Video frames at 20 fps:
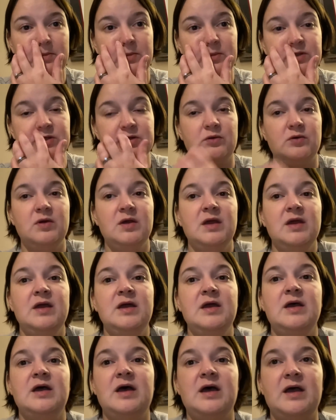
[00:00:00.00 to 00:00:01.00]
So
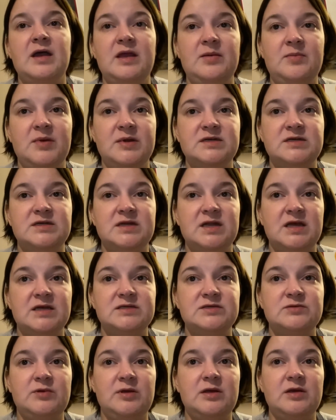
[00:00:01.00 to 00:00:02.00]
I mentioned
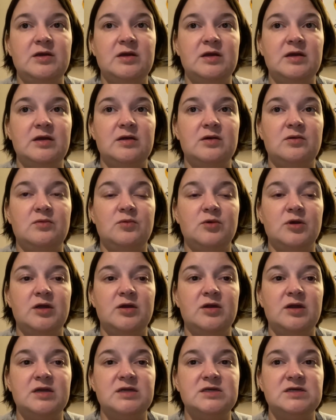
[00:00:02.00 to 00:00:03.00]
last week I'm working
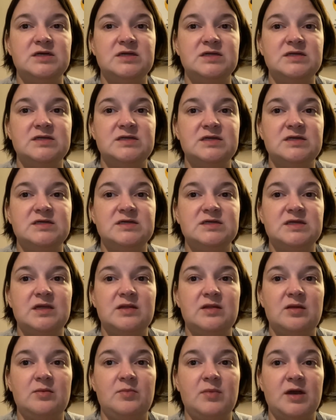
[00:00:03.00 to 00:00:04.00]
on Enchanted Stitches
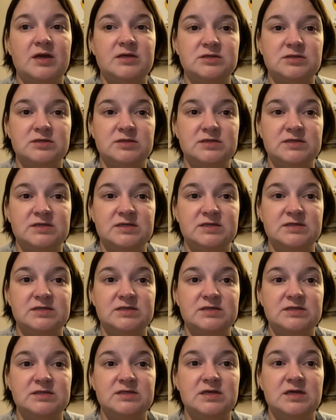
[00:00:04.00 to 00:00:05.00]
and the Magical
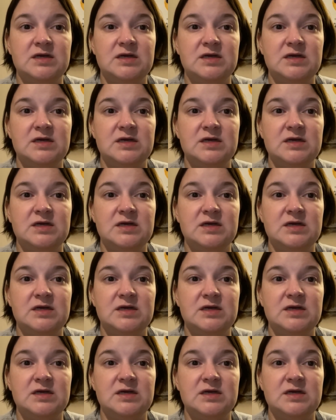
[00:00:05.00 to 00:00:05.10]
Stitches.